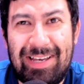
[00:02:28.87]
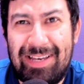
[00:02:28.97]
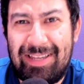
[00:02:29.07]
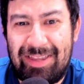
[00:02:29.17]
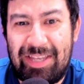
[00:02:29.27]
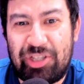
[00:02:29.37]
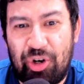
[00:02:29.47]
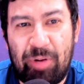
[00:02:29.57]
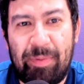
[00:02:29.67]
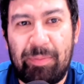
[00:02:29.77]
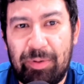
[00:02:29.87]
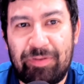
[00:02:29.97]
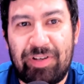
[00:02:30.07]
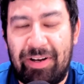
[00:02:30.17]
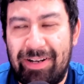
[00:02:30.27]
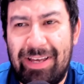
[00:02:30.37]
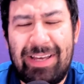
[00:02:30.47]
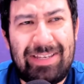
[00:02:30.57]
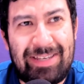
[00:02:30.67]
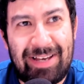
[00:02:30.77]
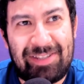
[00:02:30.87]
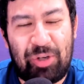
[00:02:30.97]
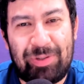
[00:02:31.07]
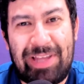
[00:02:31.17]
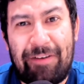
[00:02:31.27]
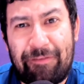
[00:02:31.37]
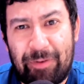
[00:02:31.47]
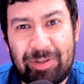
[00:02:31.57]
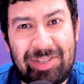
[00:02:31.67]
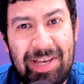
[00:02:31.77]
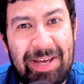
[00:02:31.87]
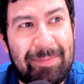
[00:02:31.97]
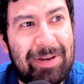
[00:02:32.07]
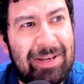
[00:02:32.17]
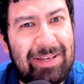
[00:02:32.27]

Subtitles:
the tournament moved on. Yes, there was that first game